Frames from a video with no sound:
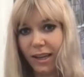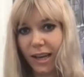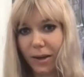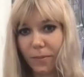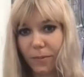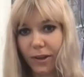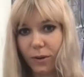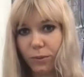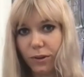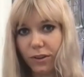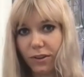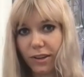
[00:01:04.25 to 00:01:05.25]
I
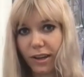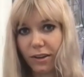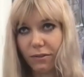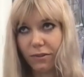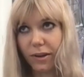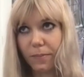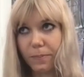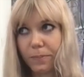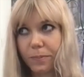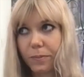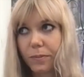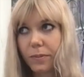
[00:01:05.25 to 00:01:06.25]
wouldn't have had
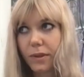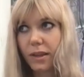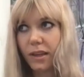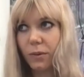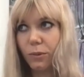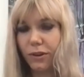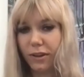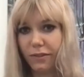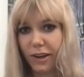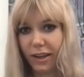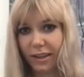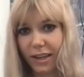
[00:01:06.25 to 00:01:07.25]

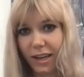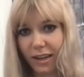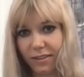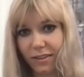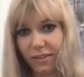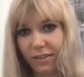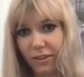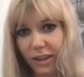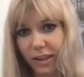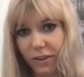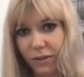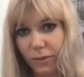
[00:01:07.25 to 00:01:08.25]
kind of access to
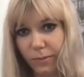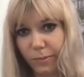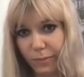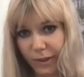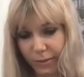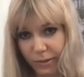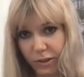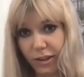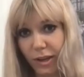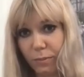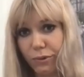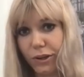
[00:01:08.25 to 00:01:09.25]
like, you know,
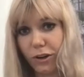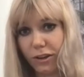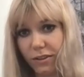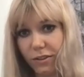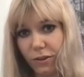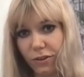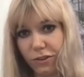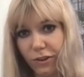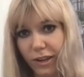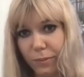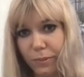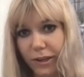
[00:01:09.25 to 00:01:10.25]
contemporary art as such, or
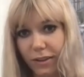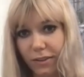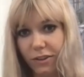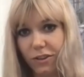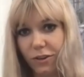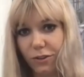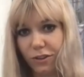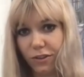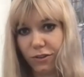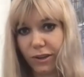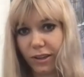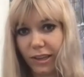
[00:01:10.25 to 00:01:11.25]
like big
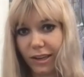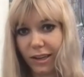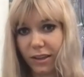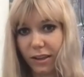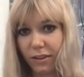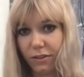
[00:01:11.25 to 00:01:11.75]
institutions or anything like that.